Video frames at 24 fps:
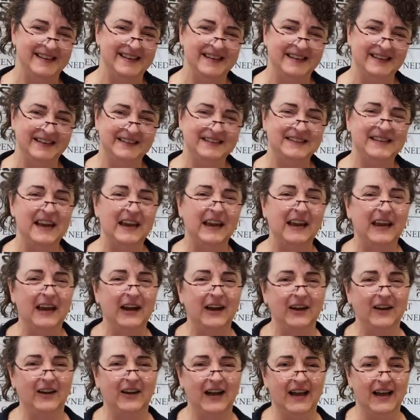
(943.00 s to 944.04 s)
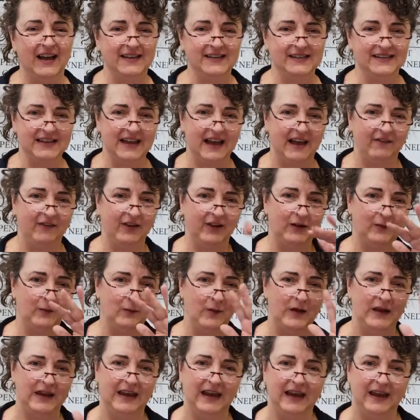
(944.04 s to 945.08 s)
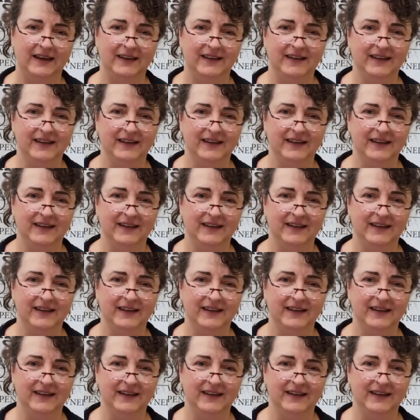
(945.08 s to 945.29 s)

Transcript: Take care, you guys. Have a good weekend.